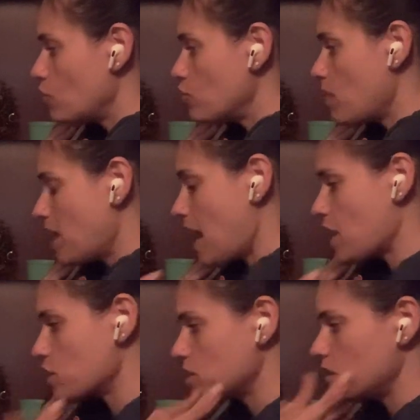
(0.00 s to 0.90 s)
You might
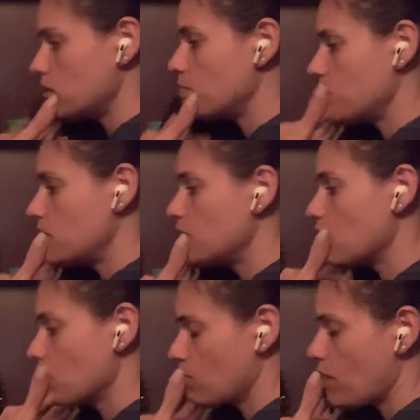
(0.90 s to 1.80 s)
actually be
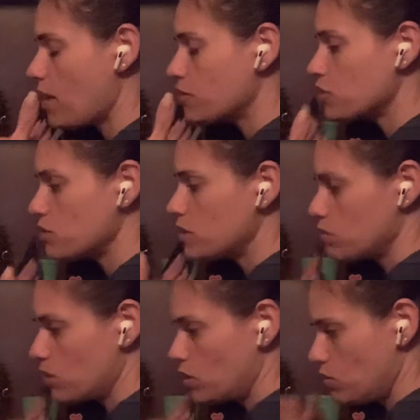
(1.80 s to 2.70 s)
around trees
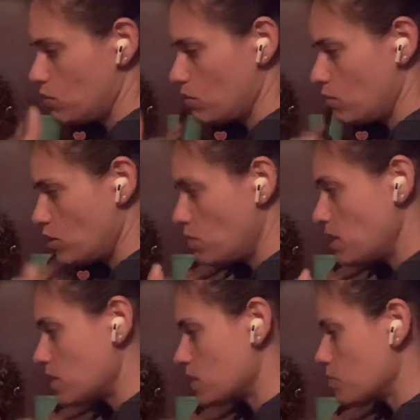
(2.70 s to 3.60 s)
when you
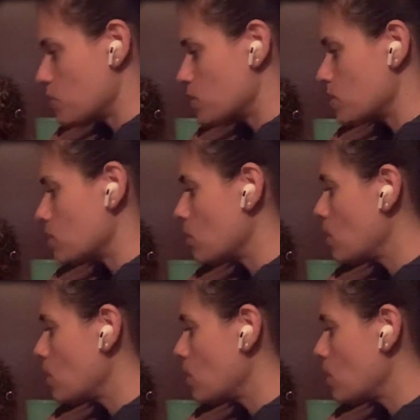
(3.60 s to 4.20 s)
meet this person.